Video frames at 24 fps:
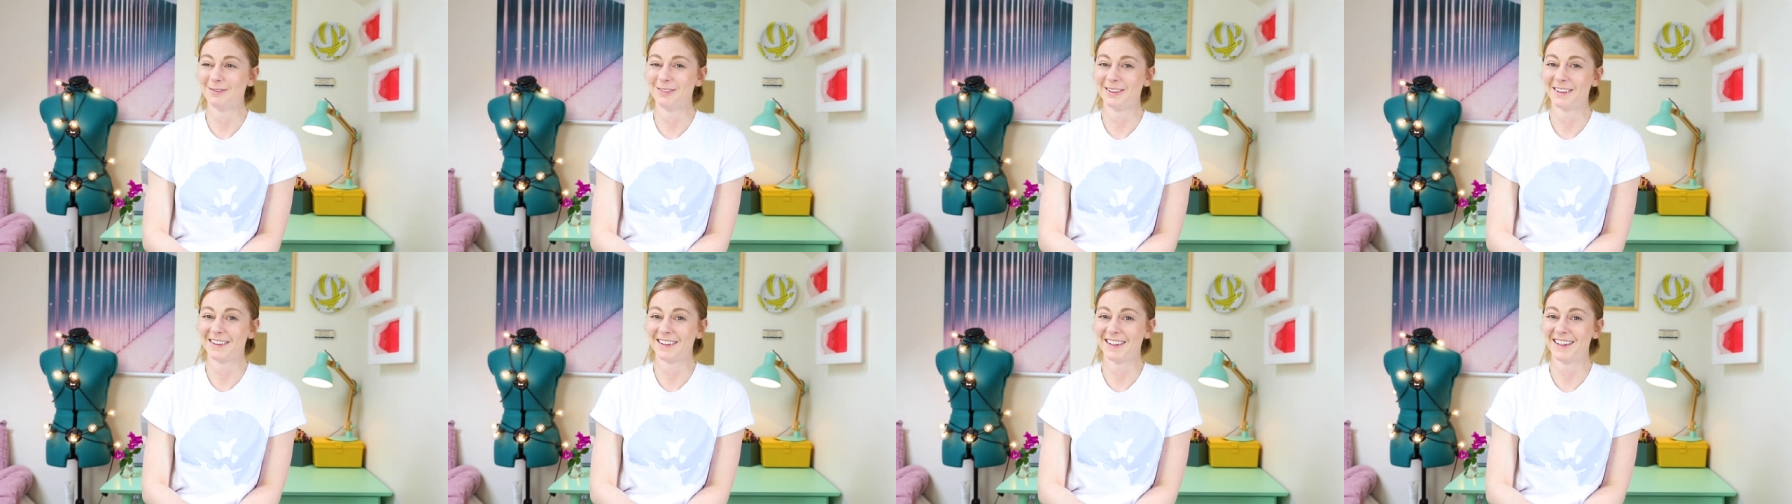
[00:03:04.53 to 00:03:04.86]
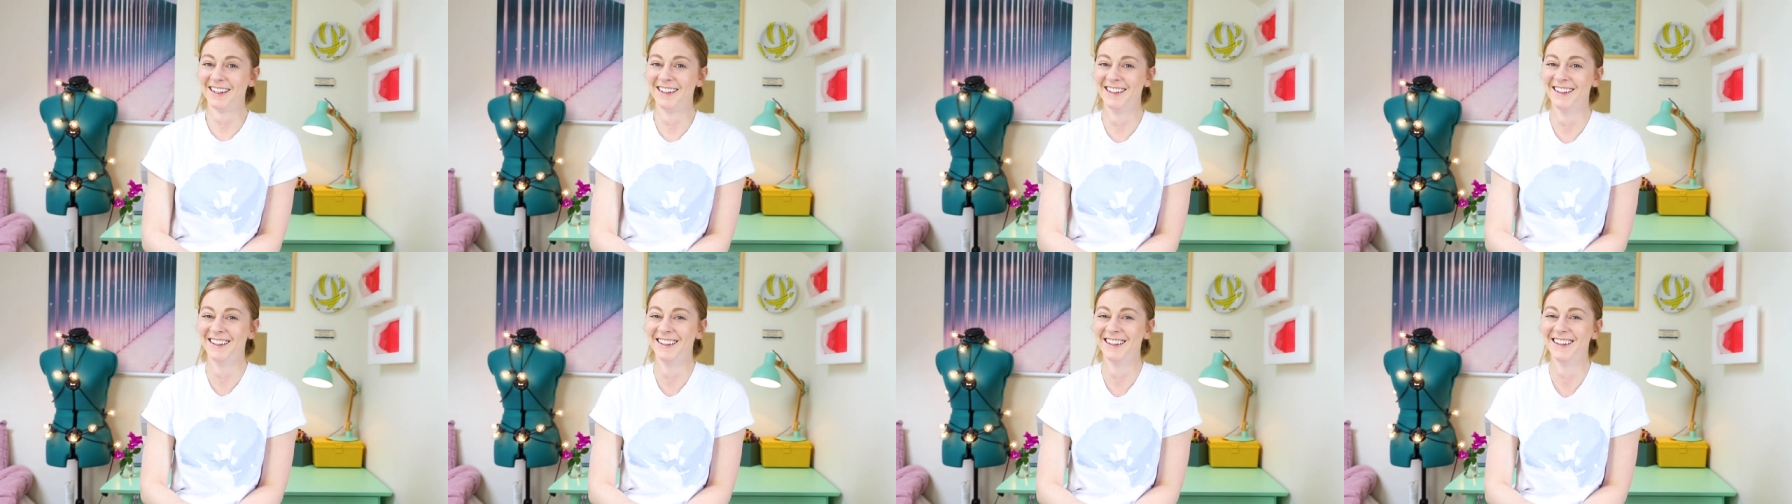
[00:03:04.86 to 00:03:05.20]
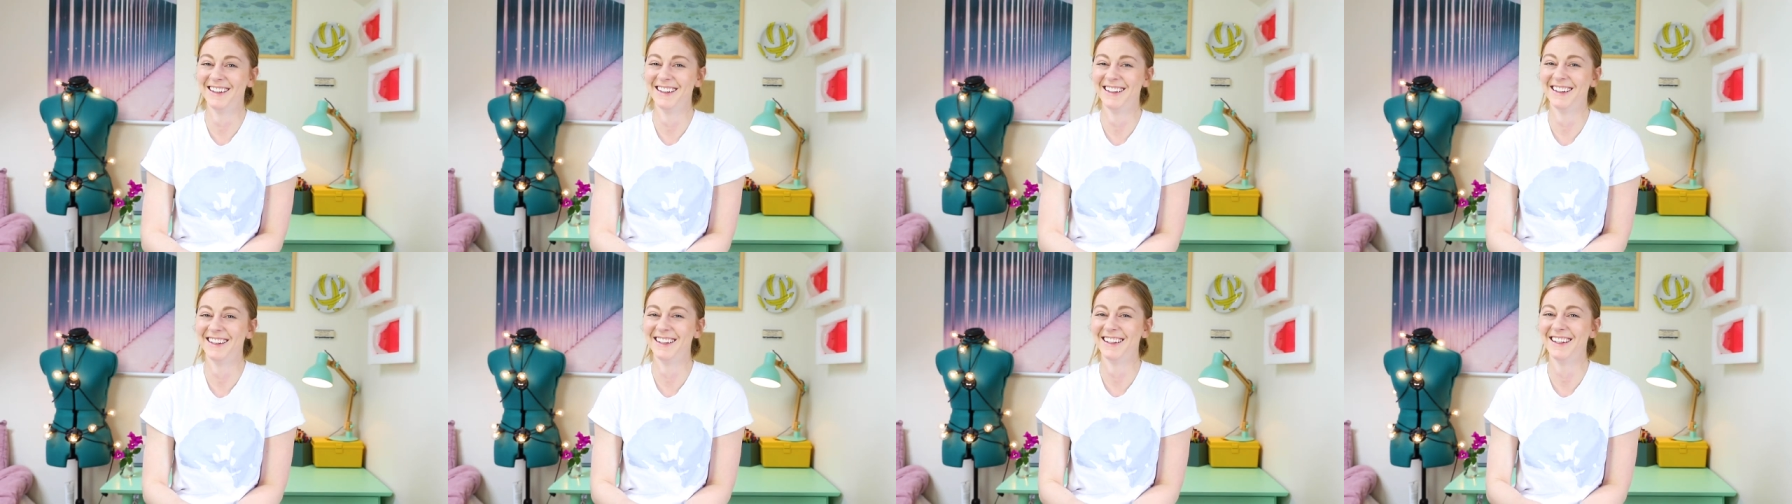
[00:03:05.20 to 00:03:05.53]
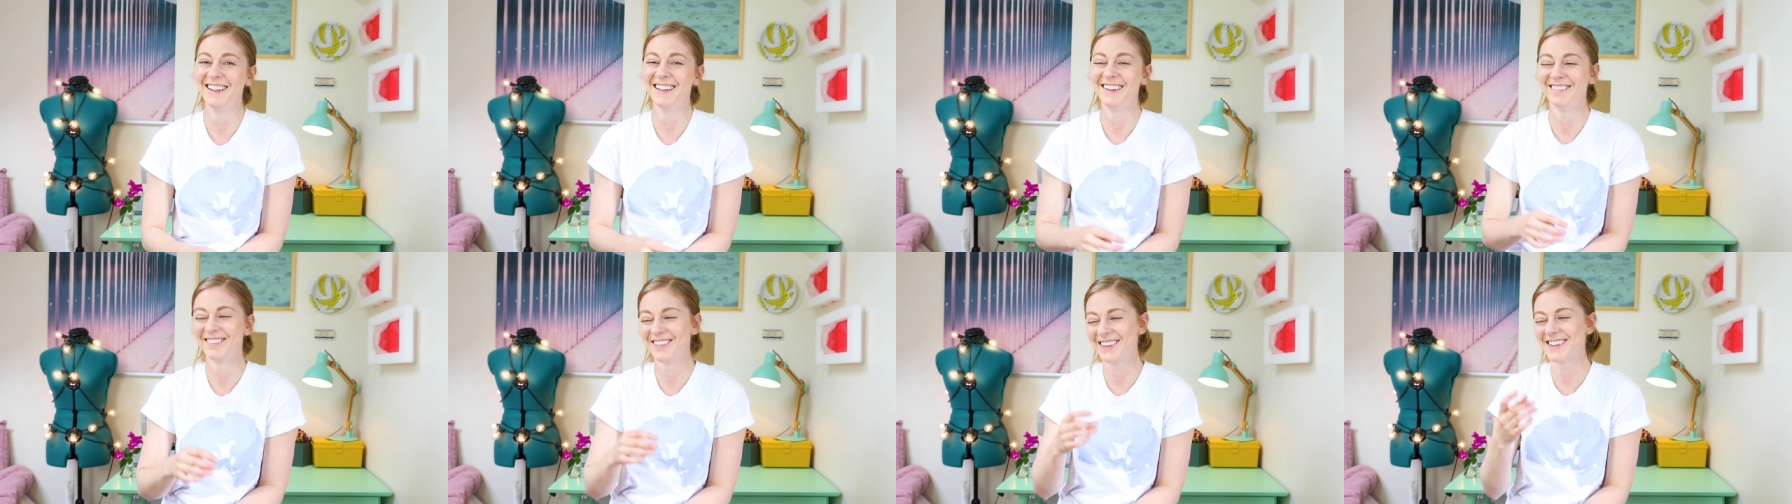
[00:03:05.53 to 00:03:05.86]
funny,
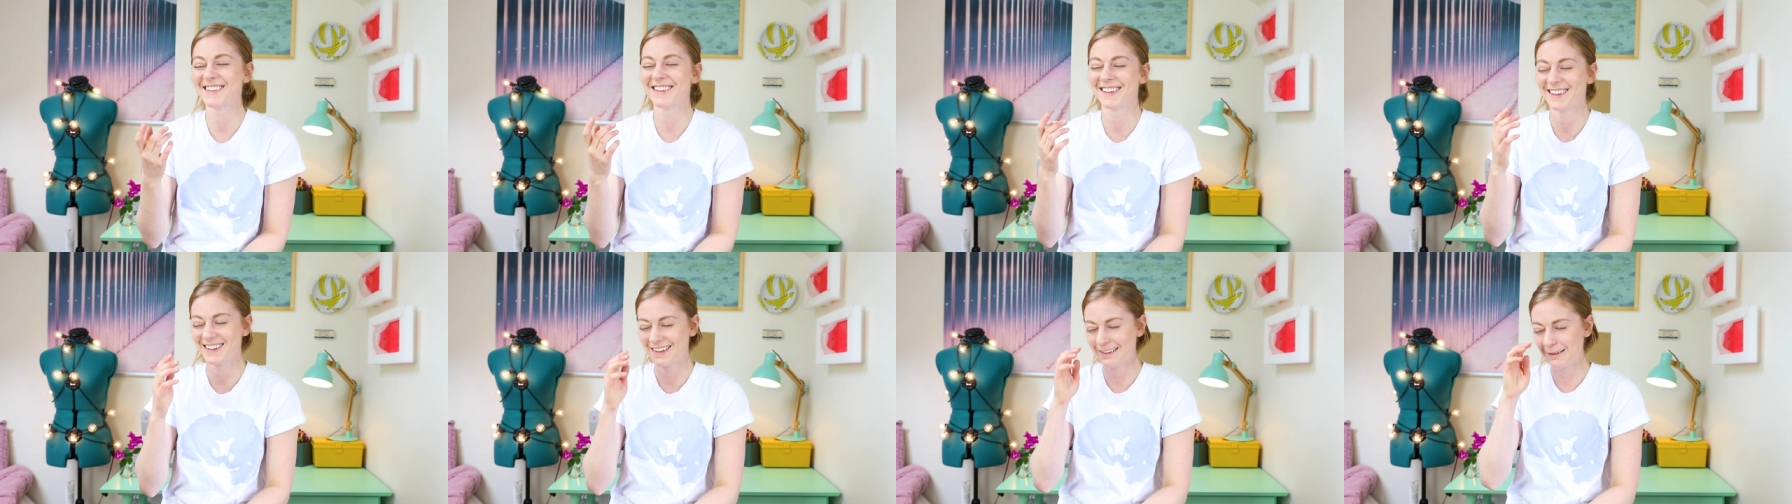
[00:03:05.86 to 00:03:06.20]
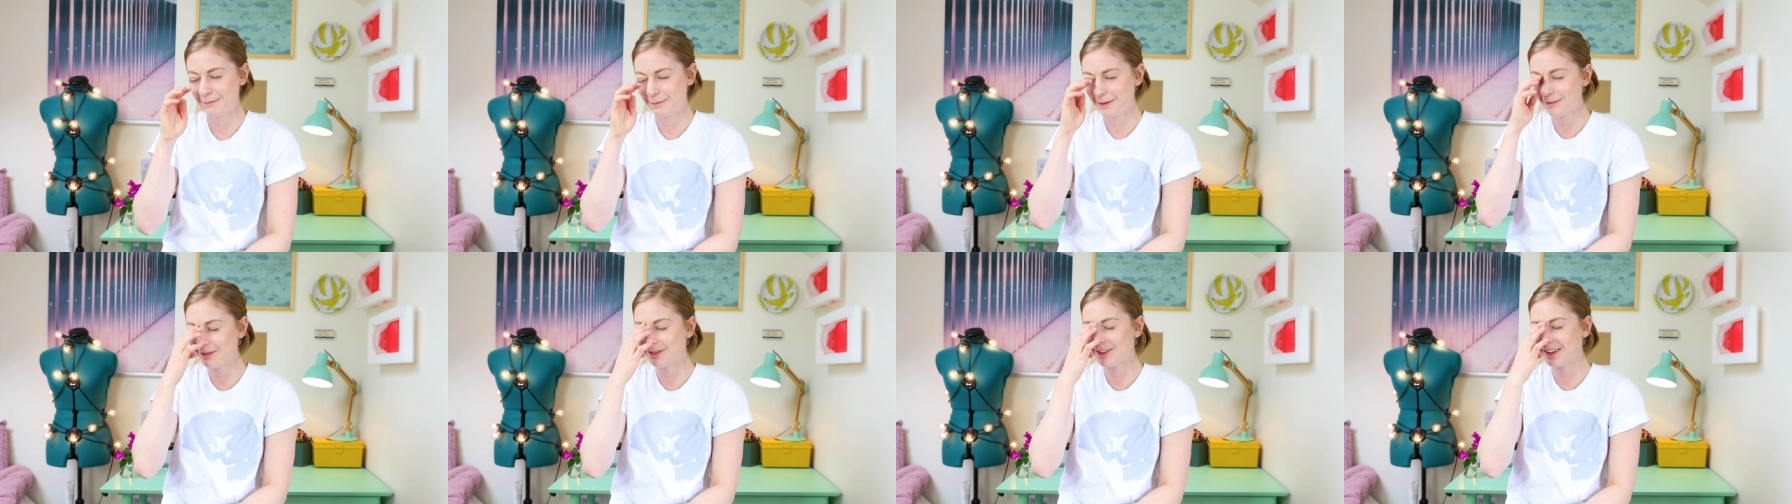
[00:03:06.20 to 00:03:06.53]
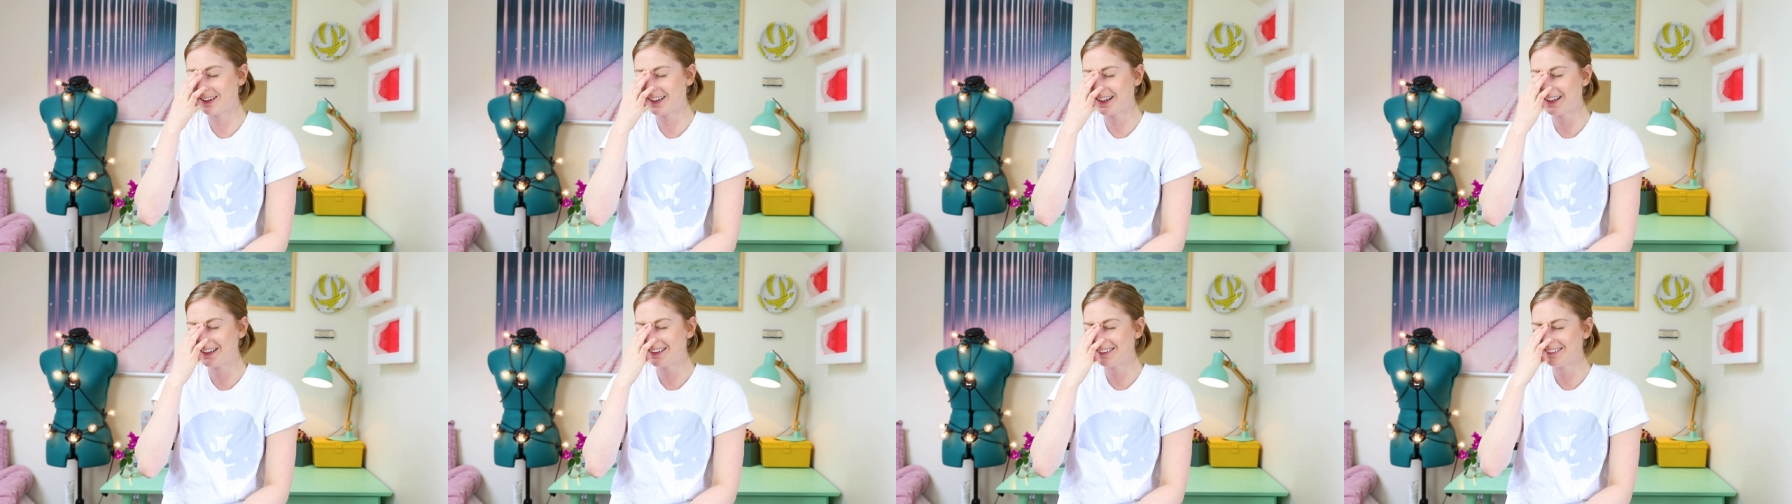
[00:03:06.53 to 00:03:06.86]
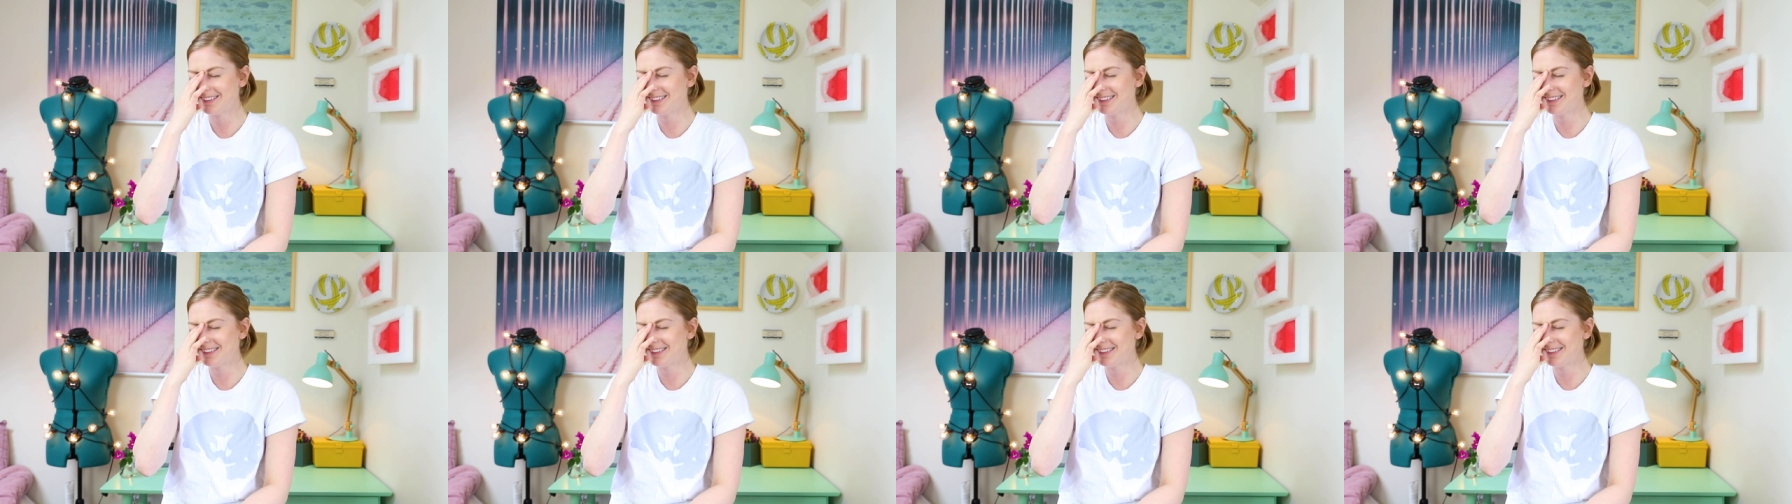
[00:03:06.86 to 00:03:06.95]
but it's a little bit funny.